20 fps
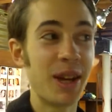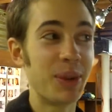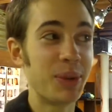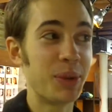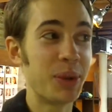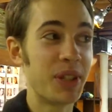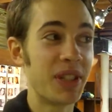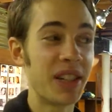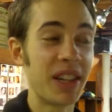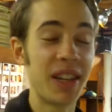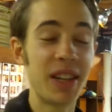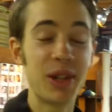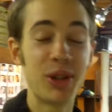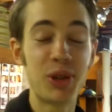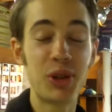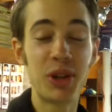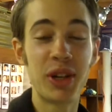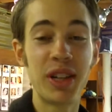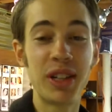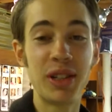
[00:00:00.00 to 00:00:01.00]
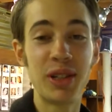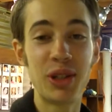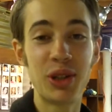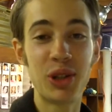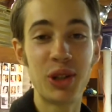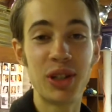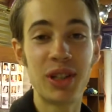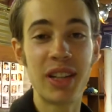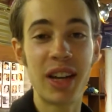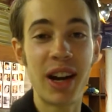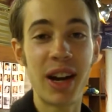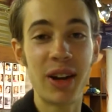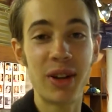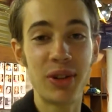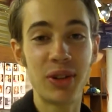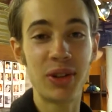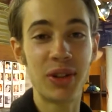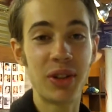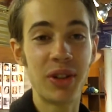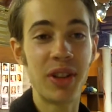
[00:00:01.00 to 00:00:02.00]
as we say in Transition
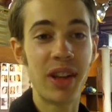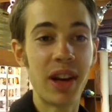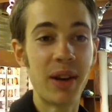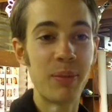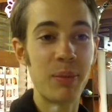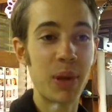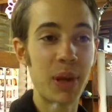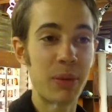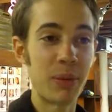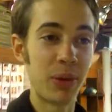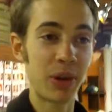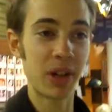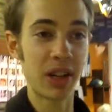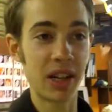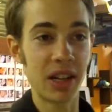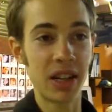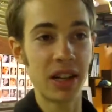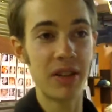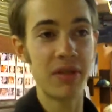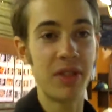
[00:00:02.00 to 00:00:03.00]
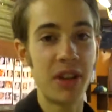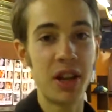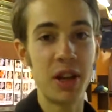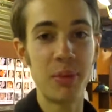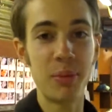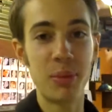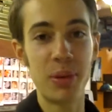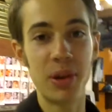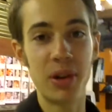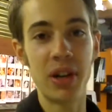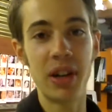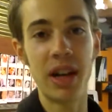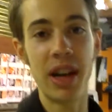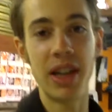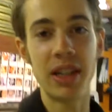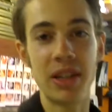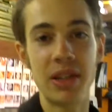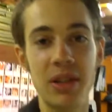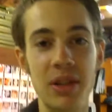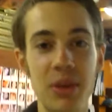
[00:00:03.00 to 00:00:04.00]
Town, so that people can give input
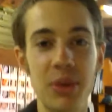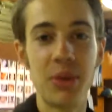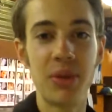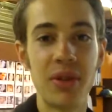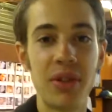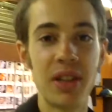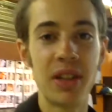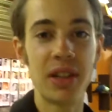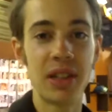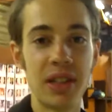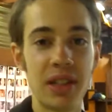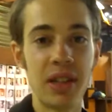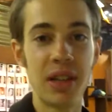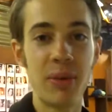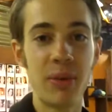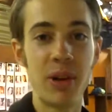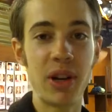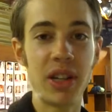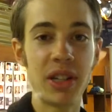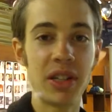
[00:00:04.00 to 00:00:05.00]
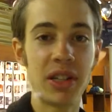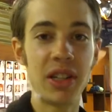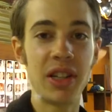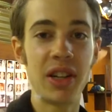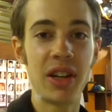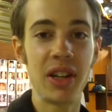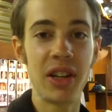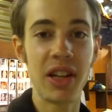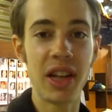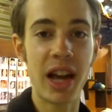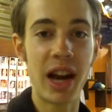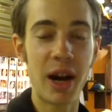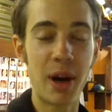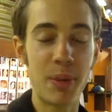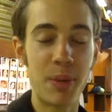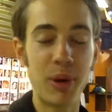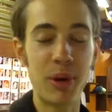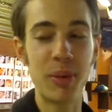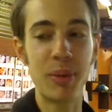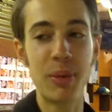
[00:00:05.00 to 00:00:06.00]
as to things they want to see on the
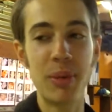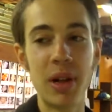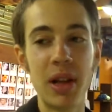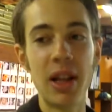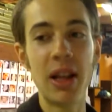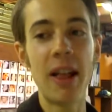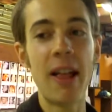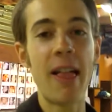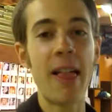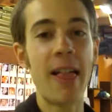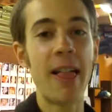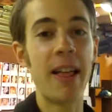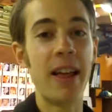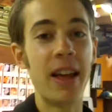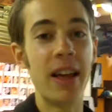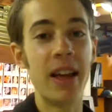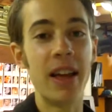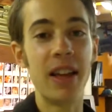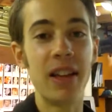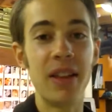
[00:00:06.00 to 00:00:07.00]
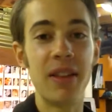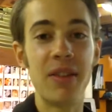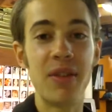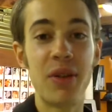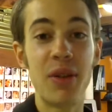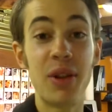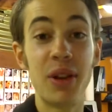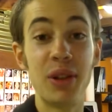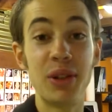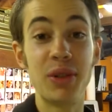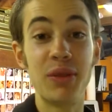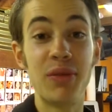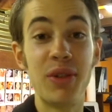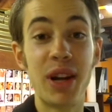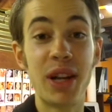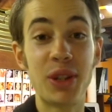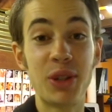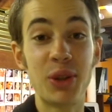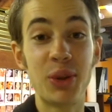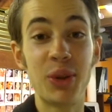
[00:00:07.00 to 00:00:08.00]
album and things of
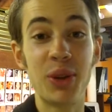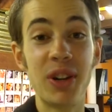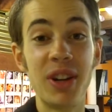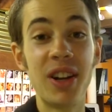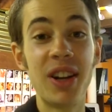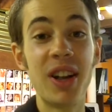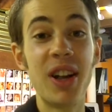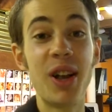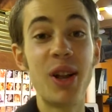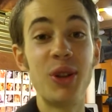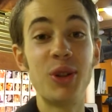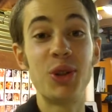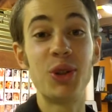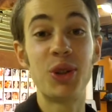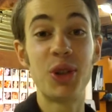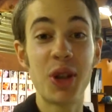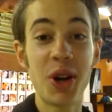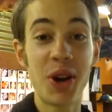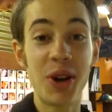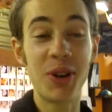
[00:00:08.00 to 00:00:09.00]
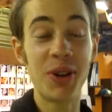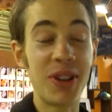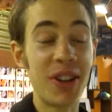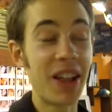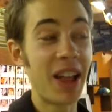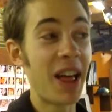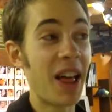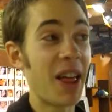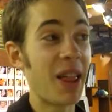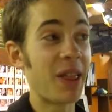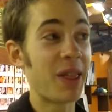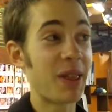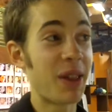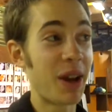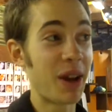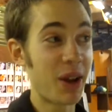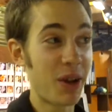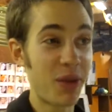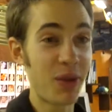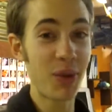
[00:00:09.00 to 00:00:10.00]
that sort. So,
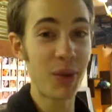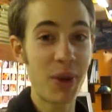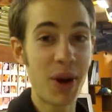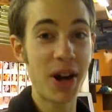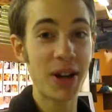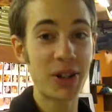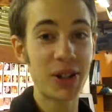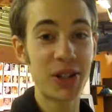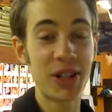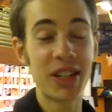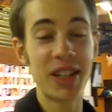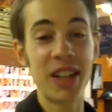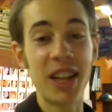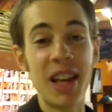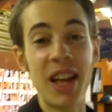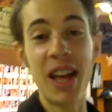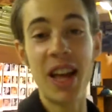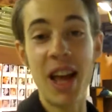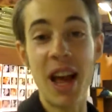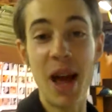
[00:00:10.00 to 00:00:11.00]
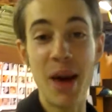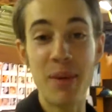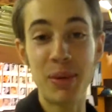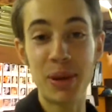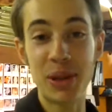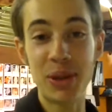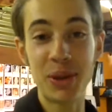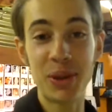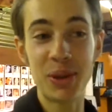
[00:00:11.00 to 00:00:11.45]
thank you for watching. Happy